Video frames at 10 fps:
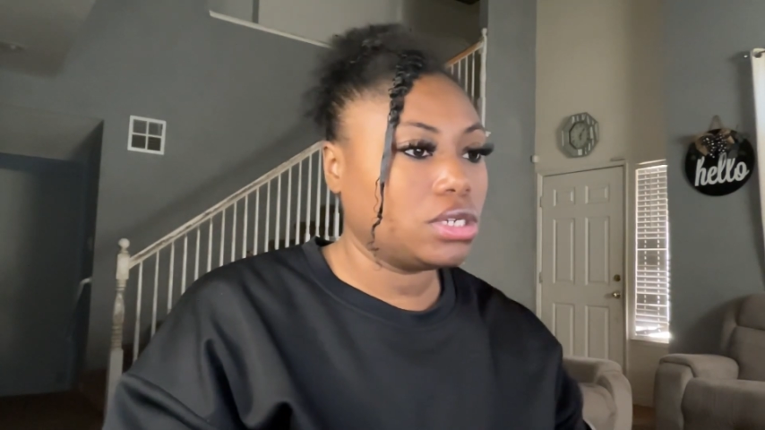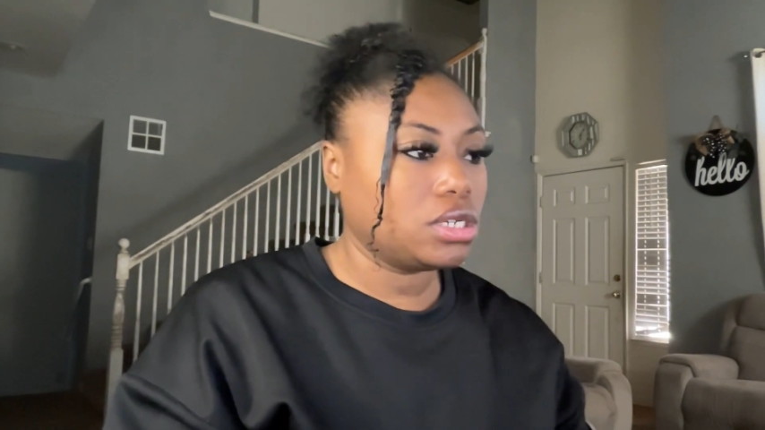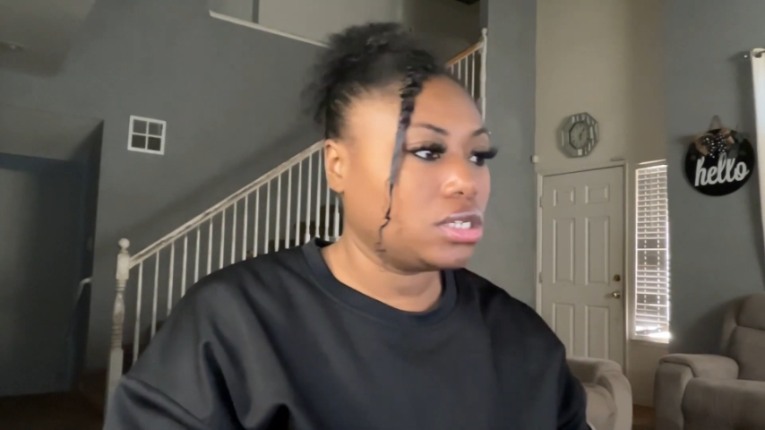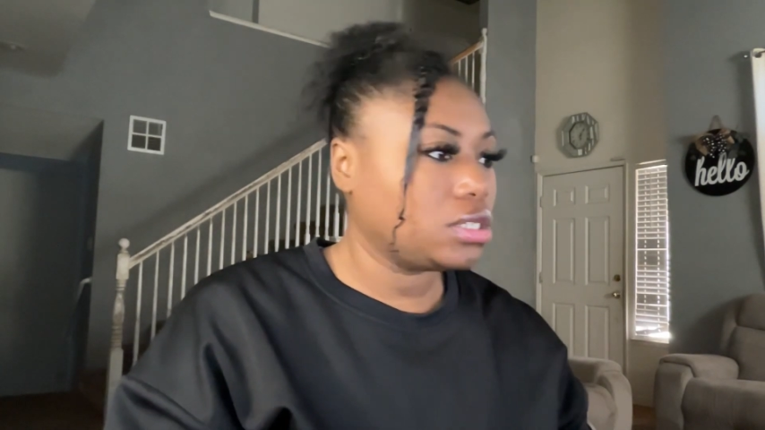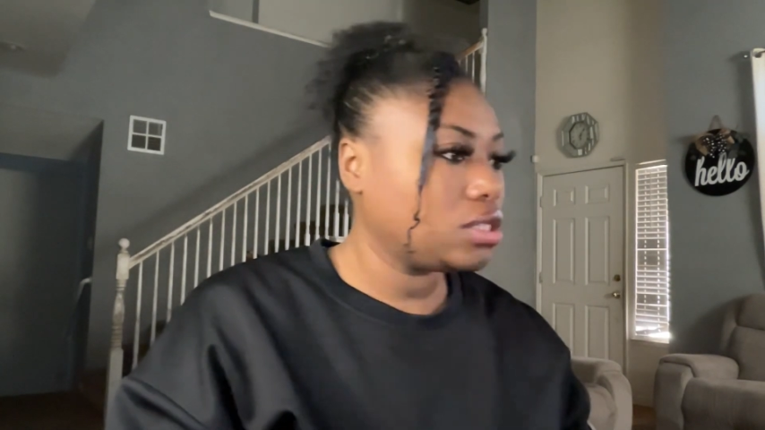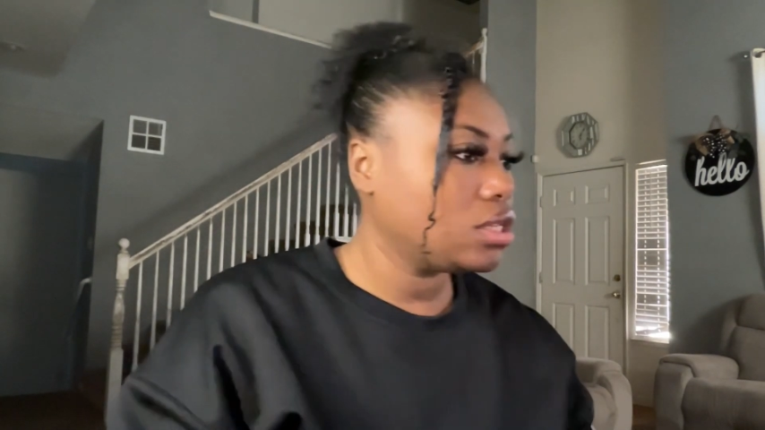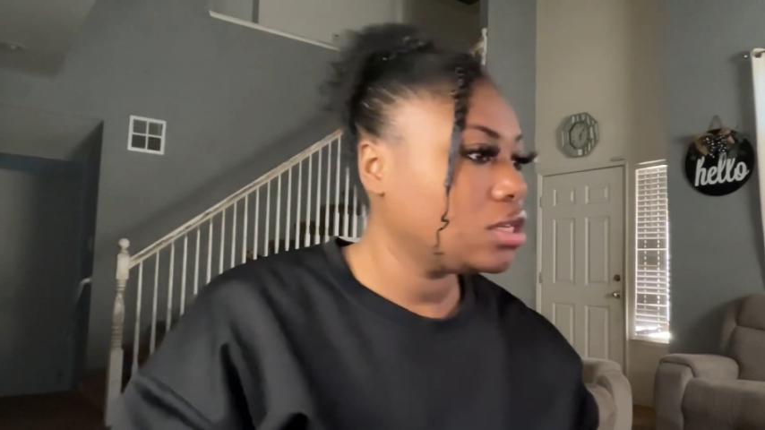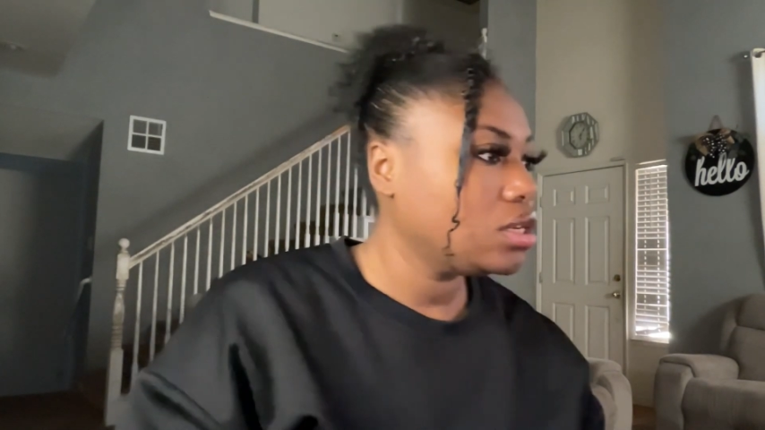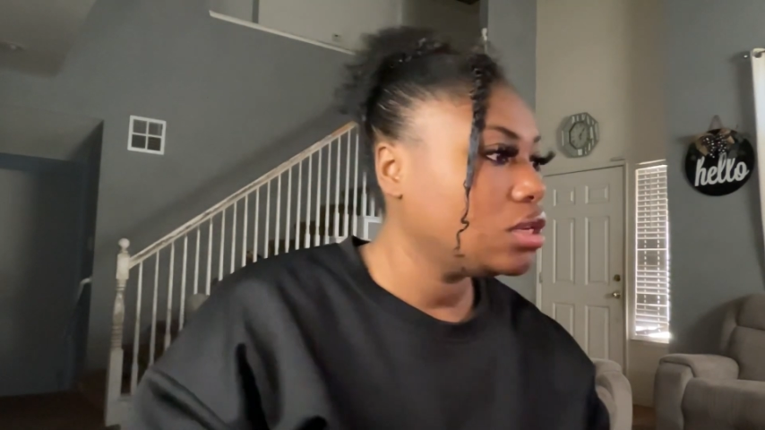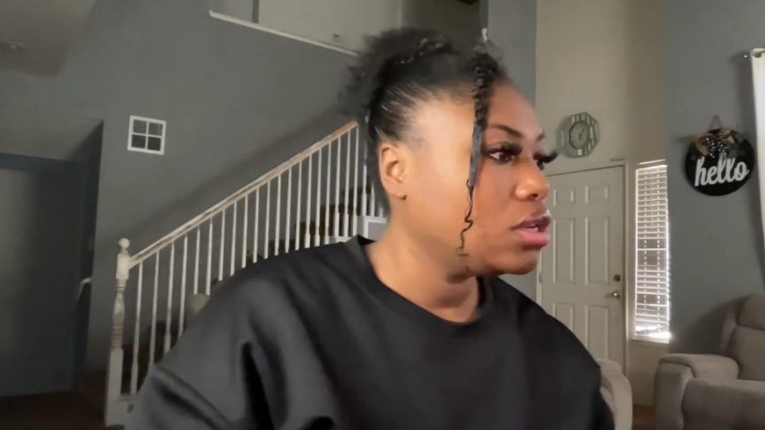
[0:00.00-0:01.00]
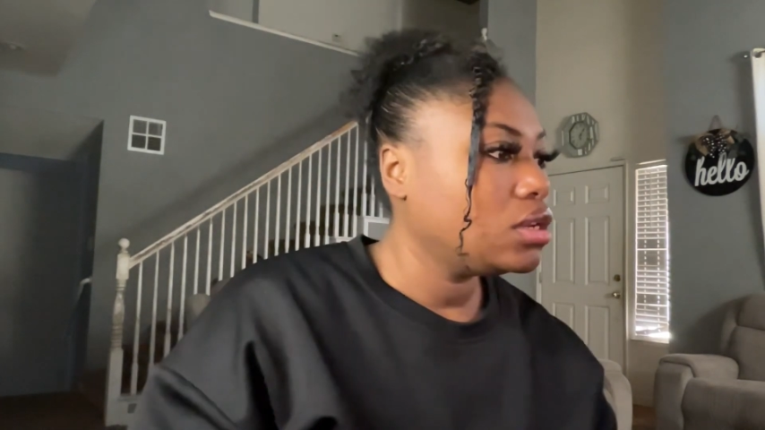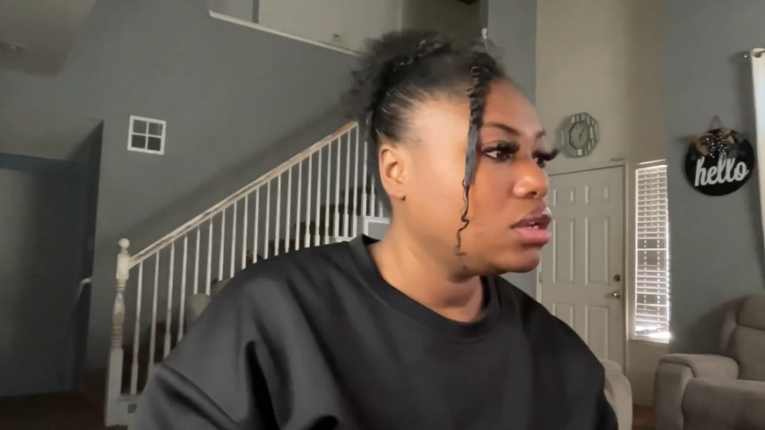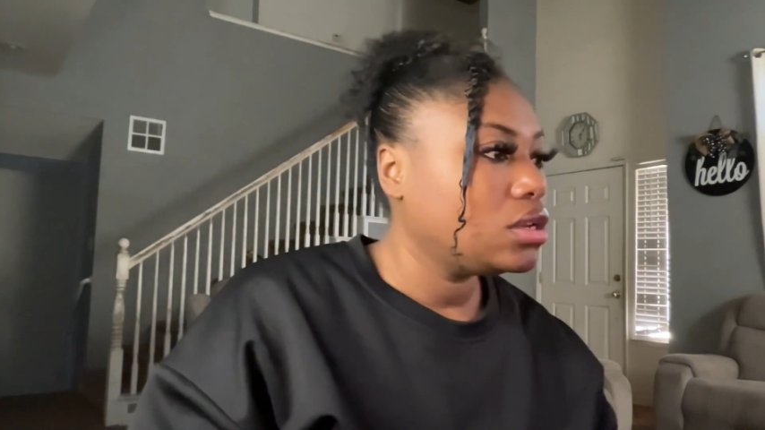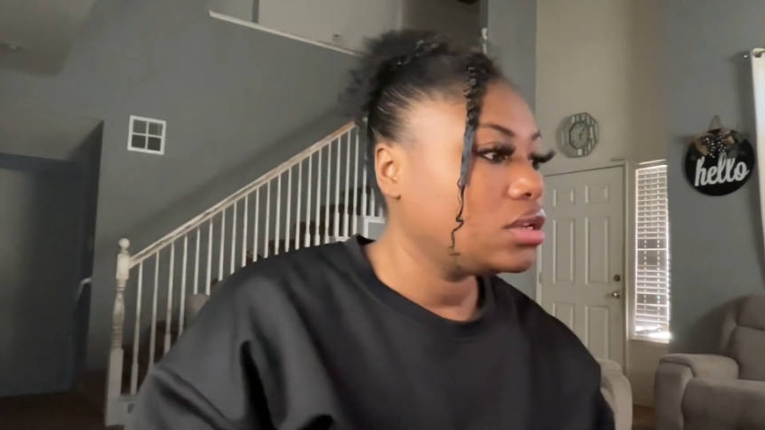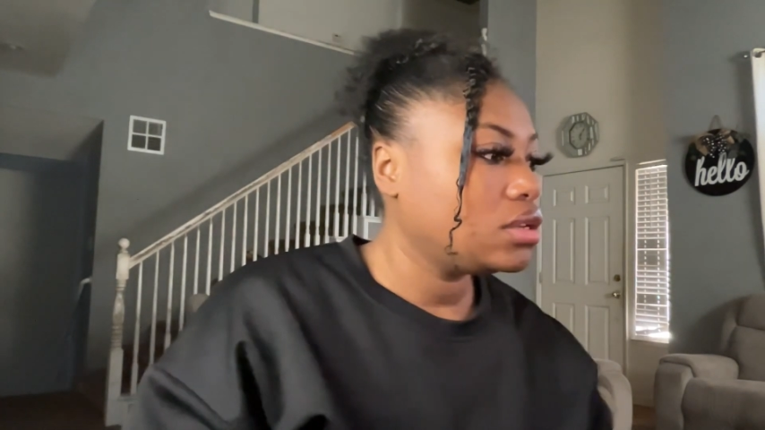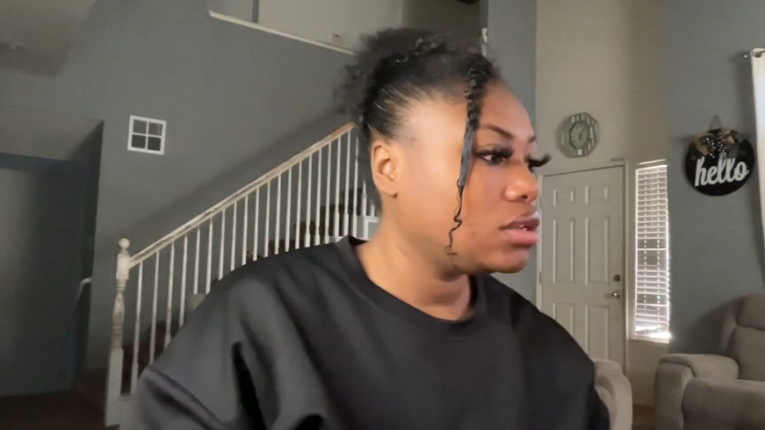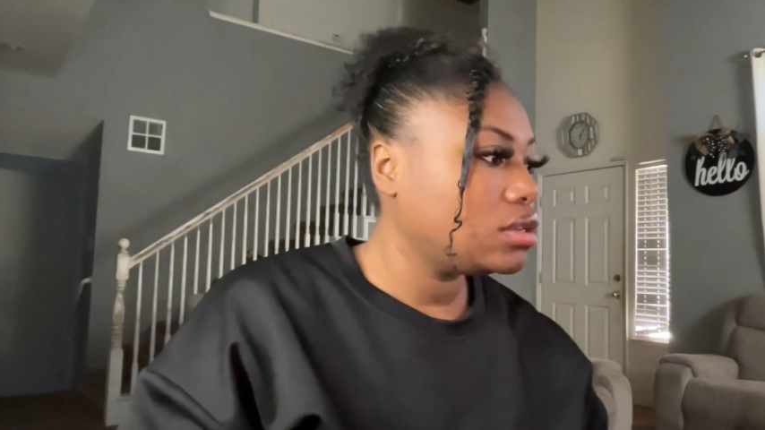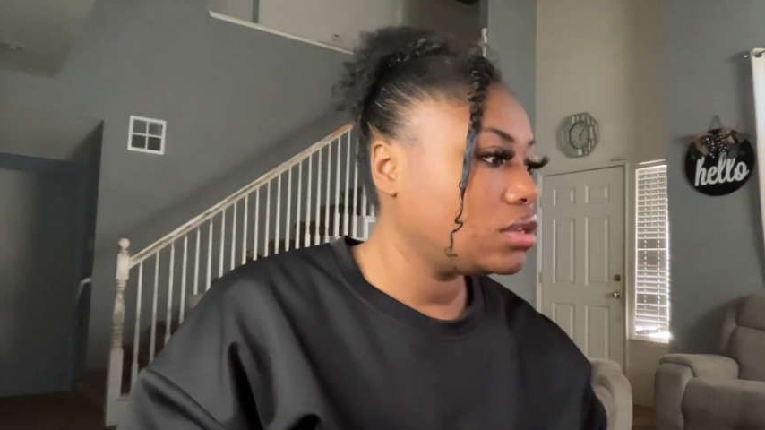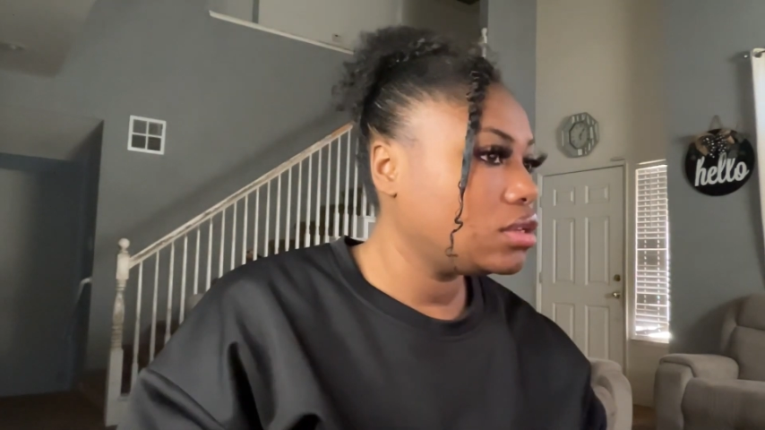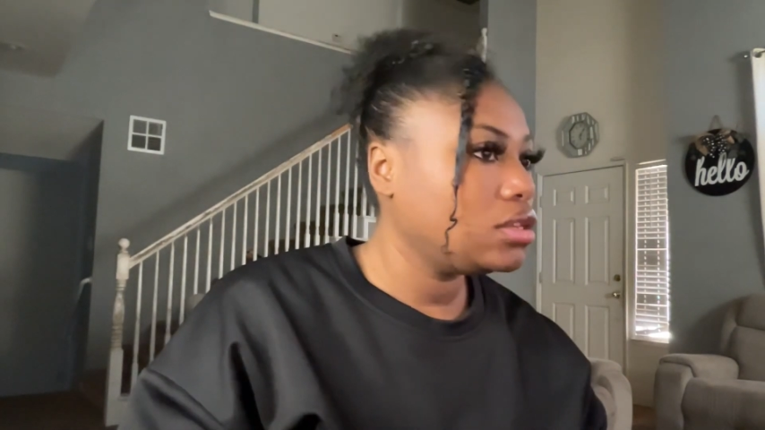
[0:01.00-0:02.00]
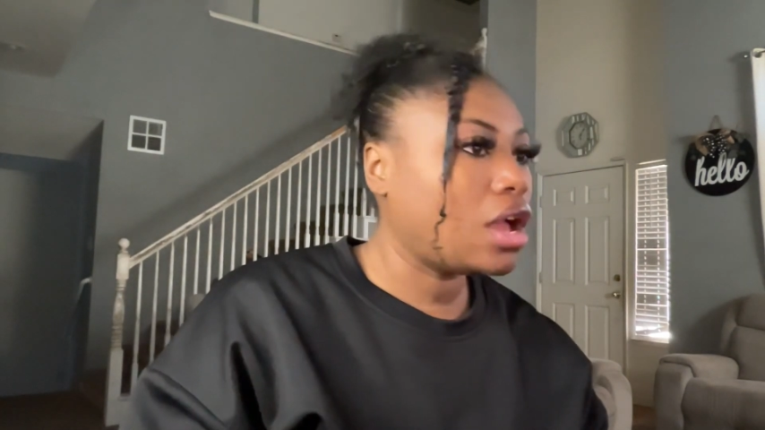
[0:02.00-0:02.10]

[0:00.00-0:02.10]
Do this.